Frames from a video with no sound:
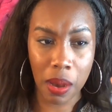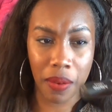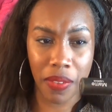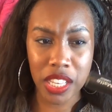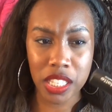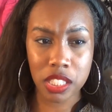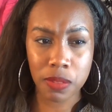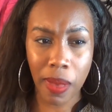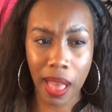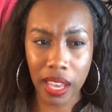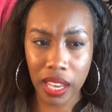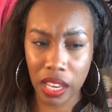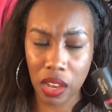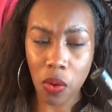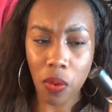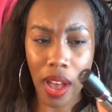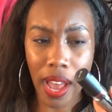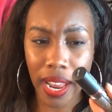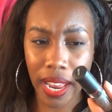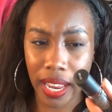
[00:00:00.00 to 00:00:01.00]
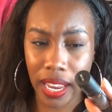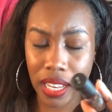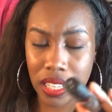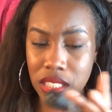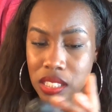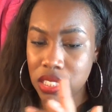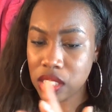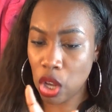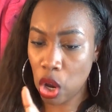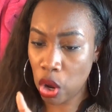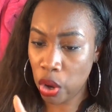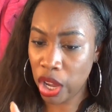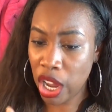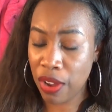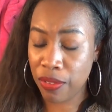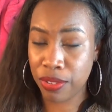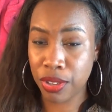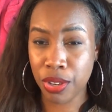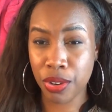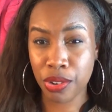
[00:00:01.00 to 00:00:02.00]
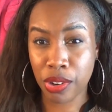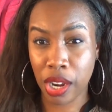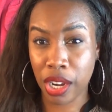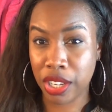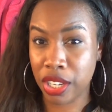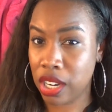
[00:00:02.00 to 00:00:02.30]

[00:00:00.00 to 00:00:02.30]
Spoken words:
This is by NYX, so if you're a